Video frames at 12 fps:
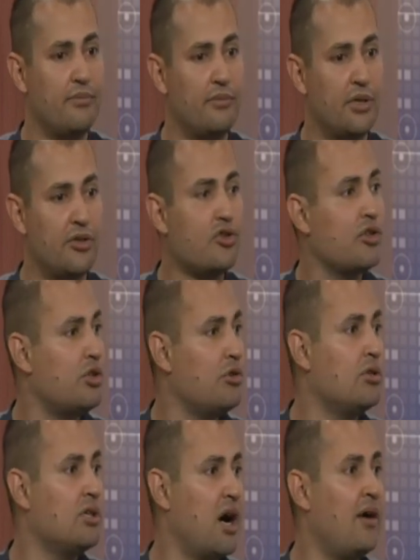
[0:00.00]

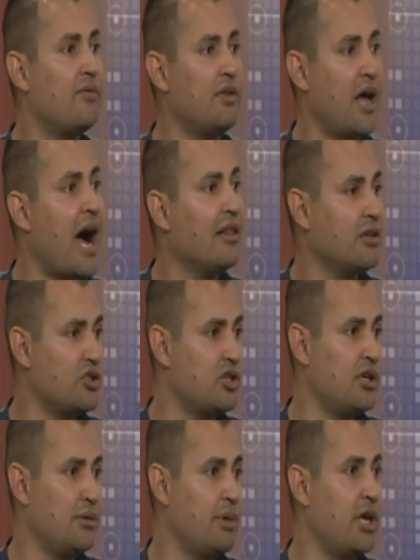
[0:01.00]
Institute of
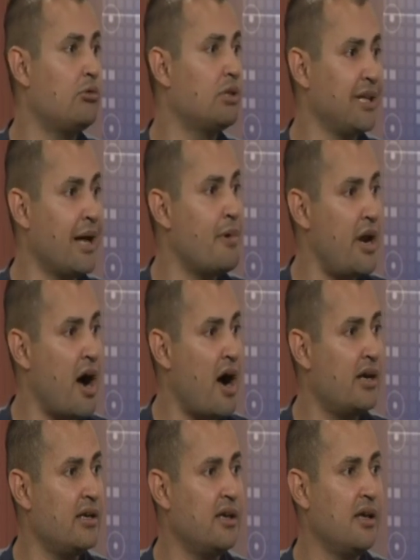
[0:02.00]
Theology in Beirut,
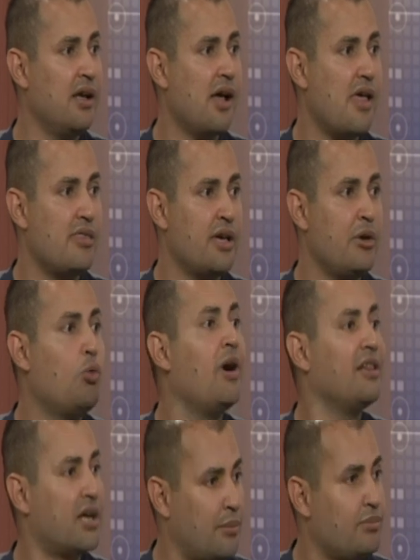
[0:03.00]
Lebanon. They
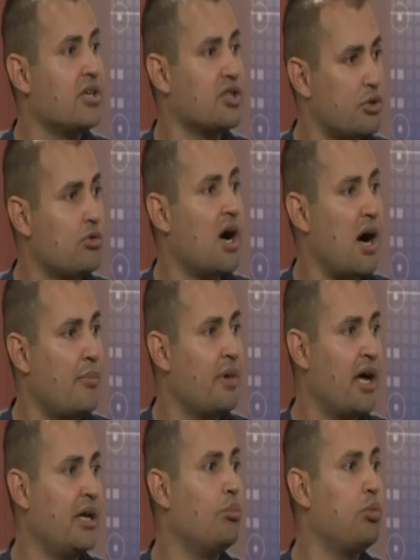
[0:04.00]
welcomed us to come
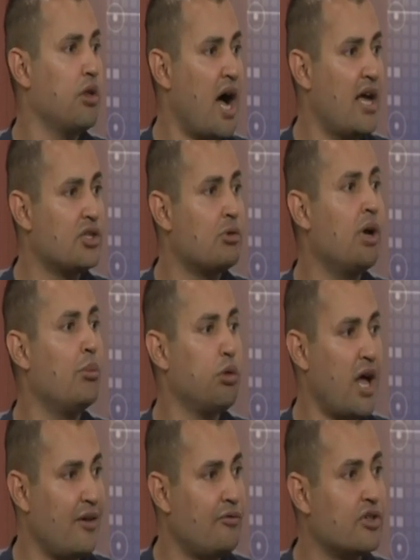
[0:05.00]
and apply. So we
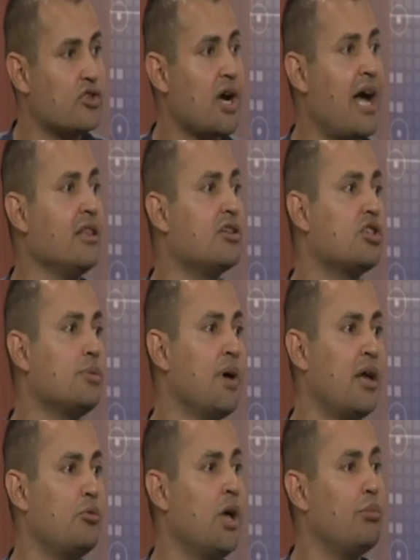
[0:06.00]
applied for scholarship
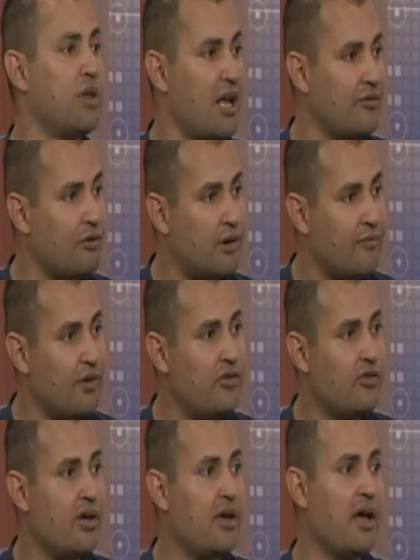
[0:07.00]
and we applied for a
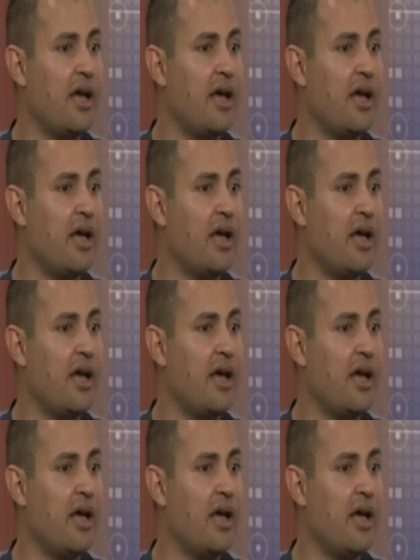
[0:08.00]
visa,